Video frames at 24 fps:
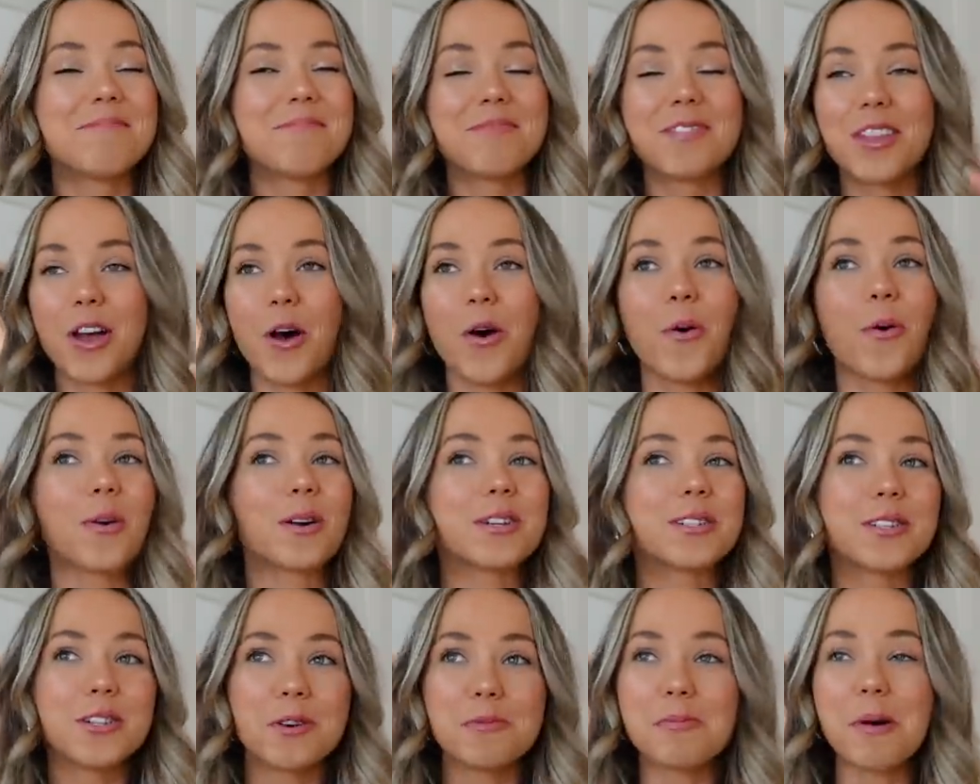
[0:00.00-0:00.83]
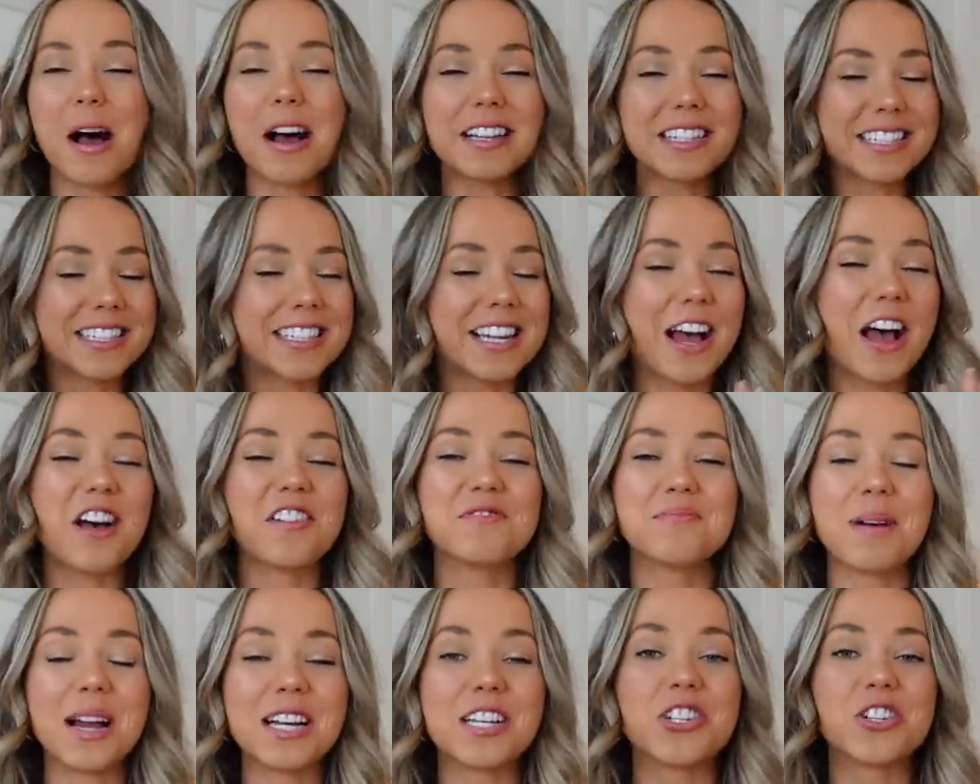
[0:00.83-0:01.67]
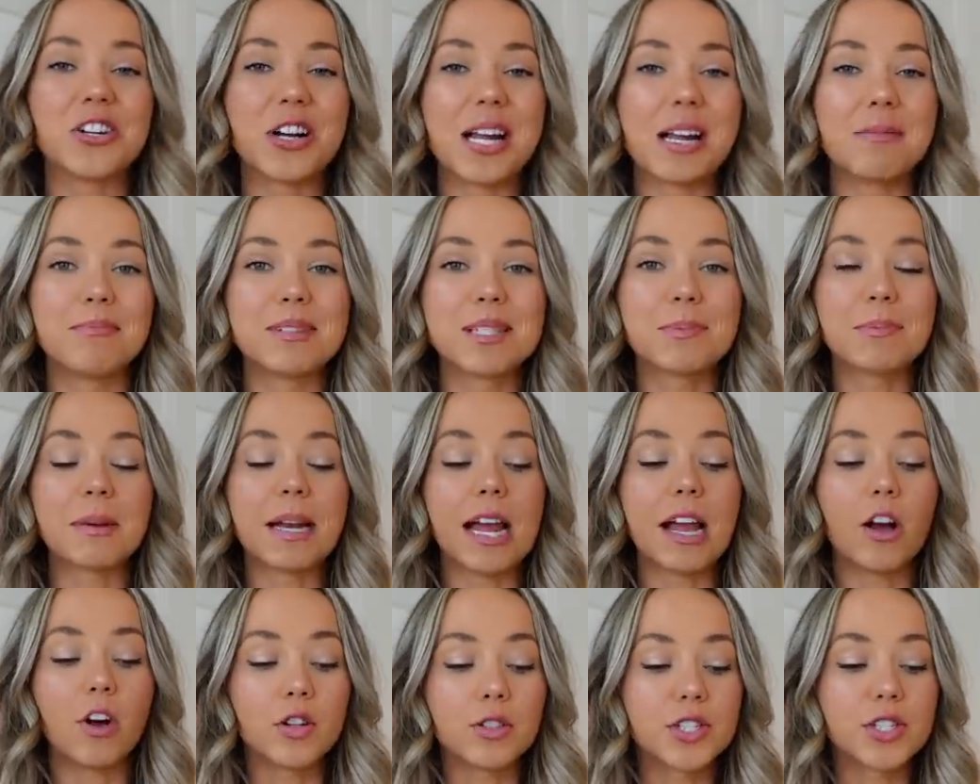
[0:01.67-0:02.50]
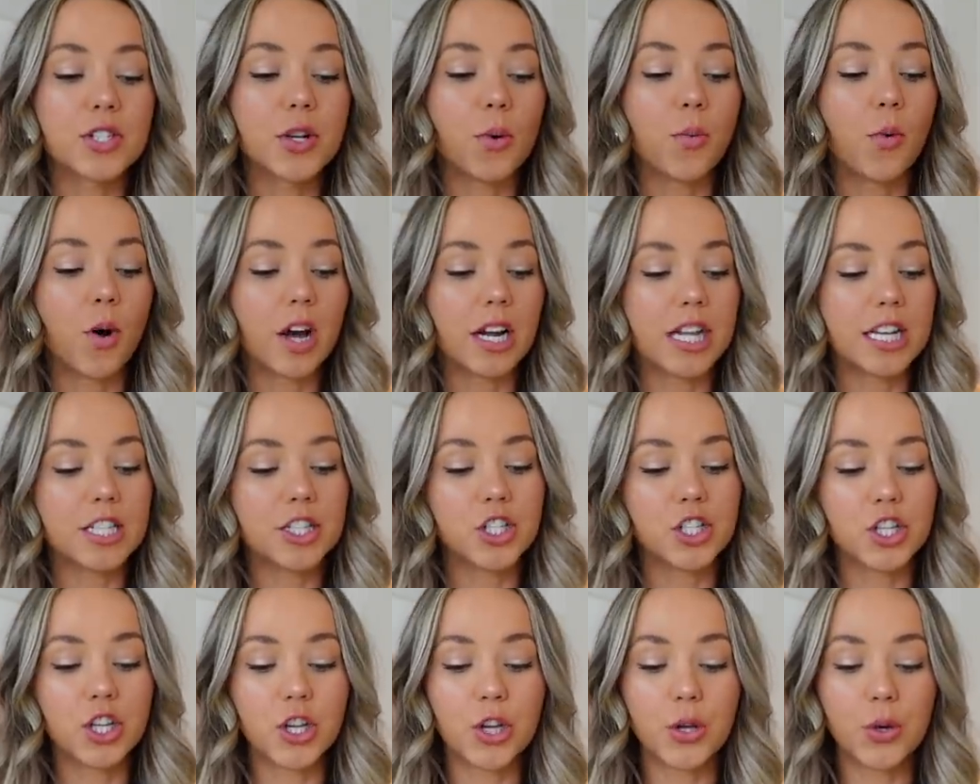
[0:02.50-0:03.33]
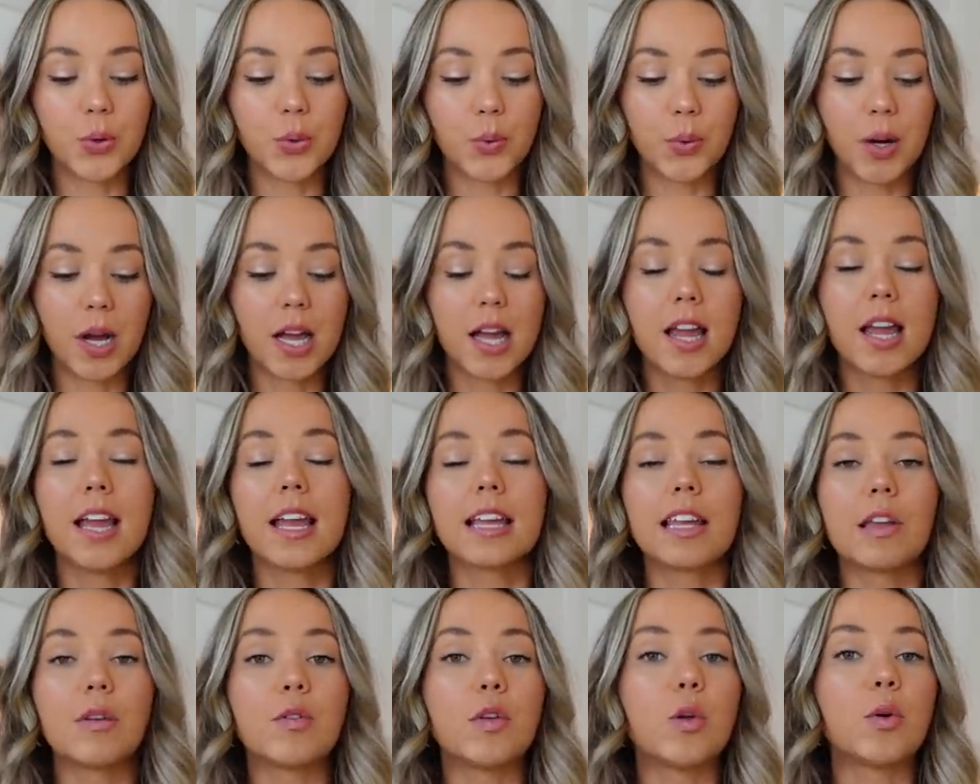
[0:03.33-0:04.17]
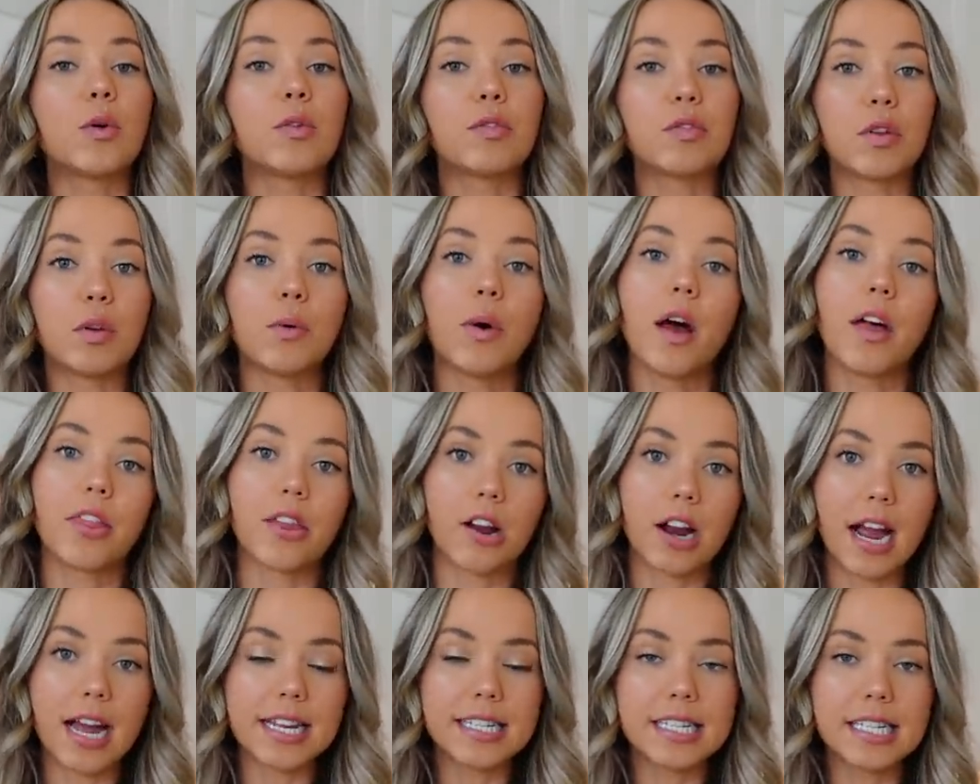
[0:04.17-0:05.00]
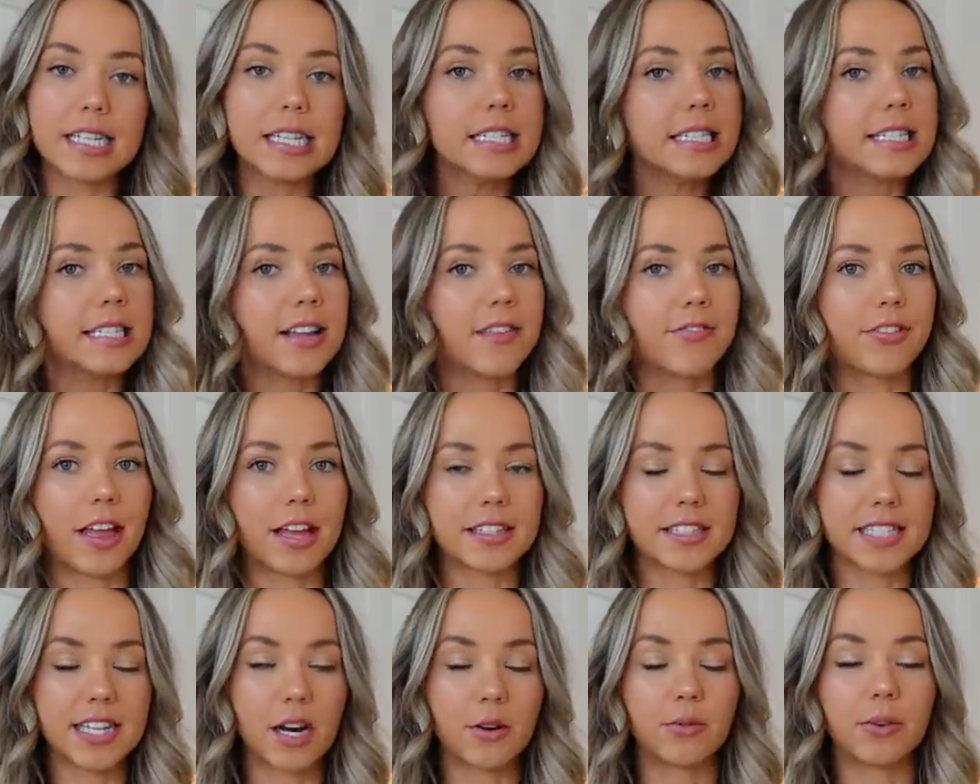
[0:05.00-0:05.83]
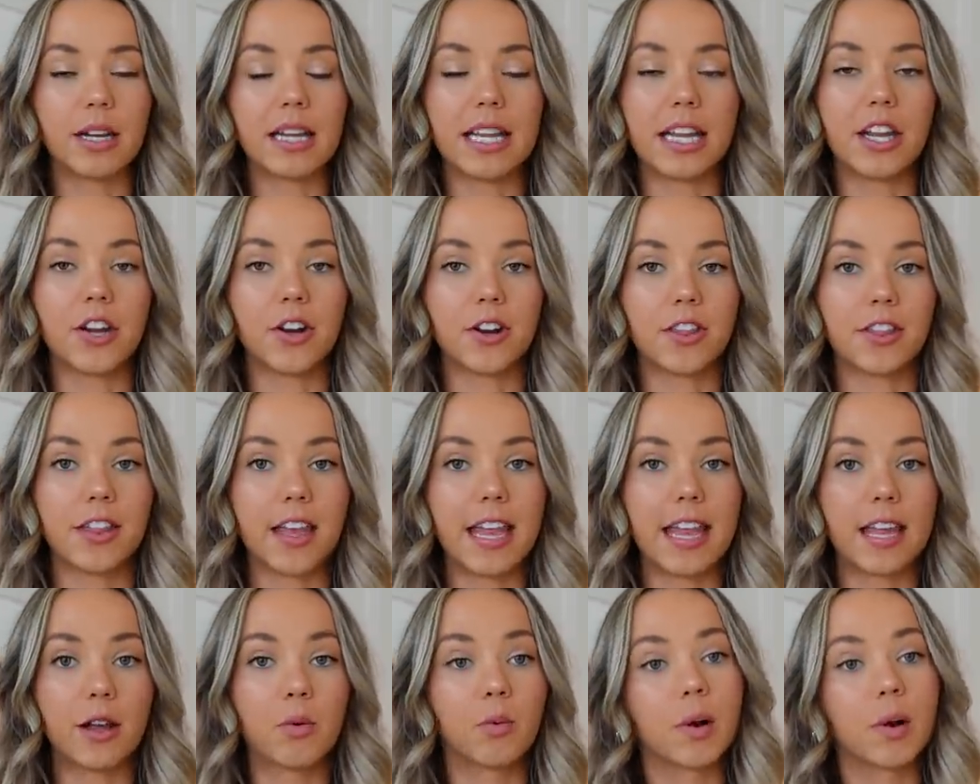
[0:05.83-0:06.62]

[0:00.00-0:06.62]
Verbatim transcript: the orzo pasta of my dreams, but I also wanted to give you a few other ideas if that's not really your thing.